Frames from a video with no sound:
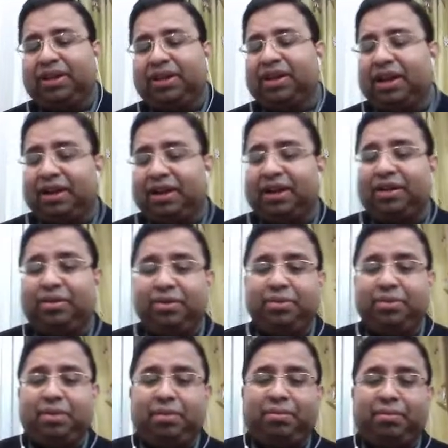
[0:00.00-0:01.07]
whether the technical
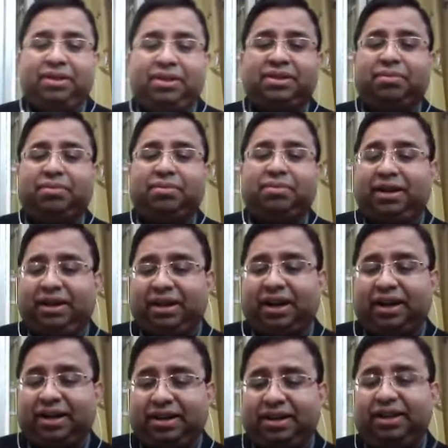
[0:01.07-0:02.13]
committee member is a
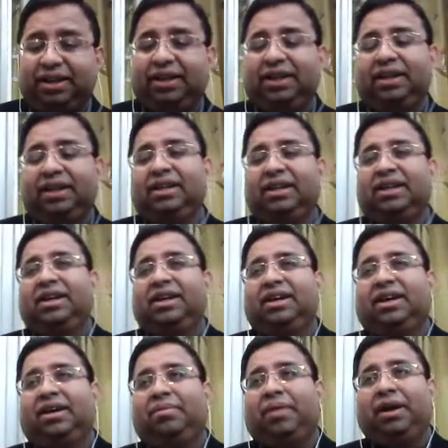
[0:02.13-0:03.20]
multi-country,
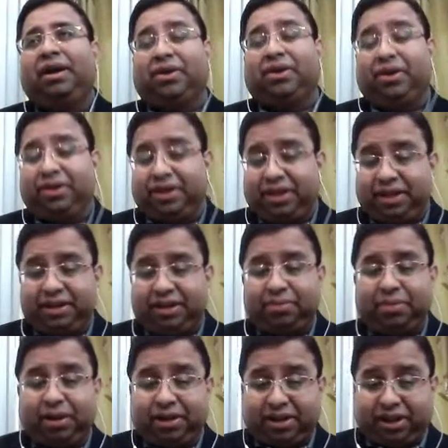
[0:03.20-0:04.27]

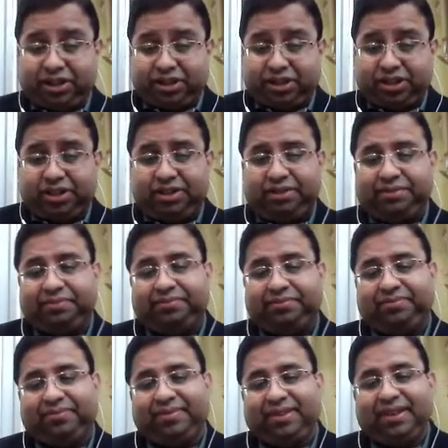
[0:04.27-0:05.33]
multi-continent, multicultural.
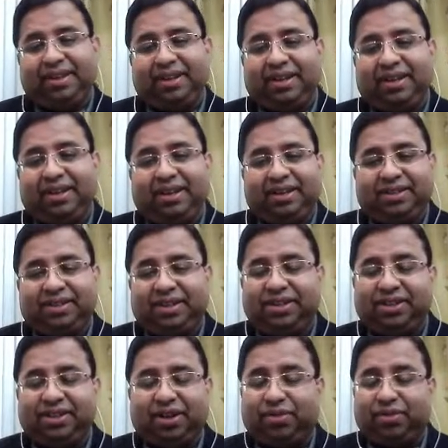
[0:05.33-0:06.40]

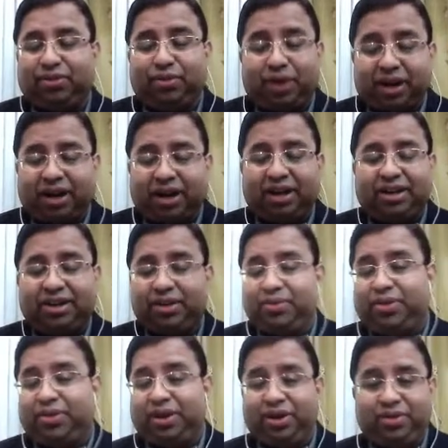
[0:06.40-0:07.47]
It is not from the one
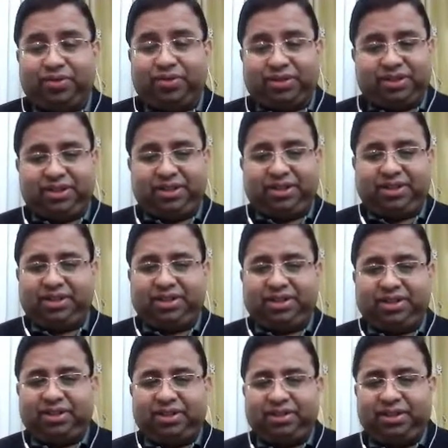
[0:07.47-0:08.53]
country, one university.
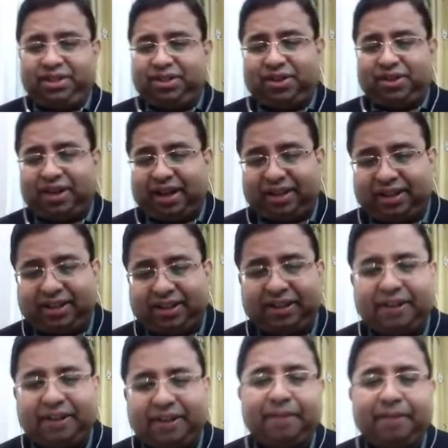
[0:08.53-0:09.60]
This is not like that.